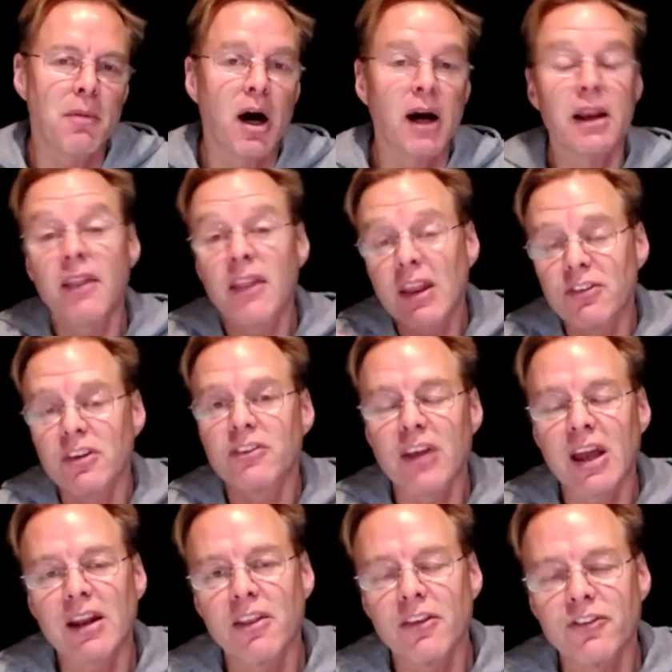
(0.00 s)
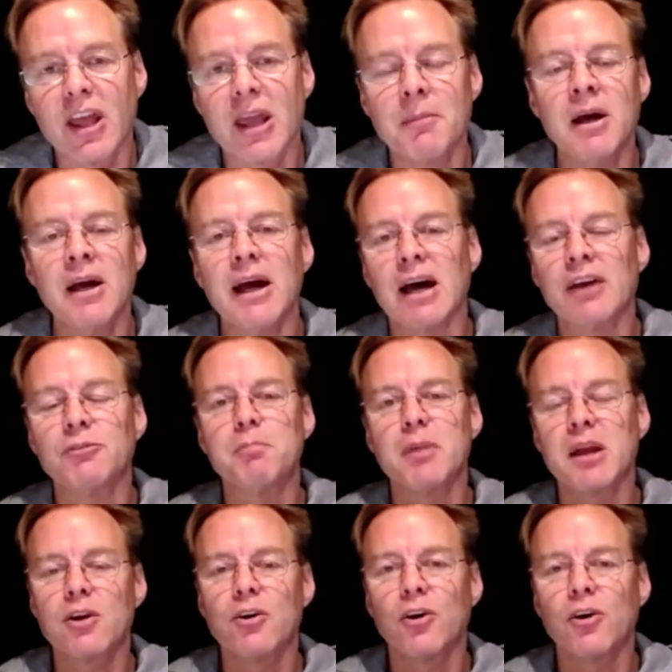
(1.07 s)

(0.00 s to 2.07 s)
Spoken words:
And that's exactly the same as Bitcoin.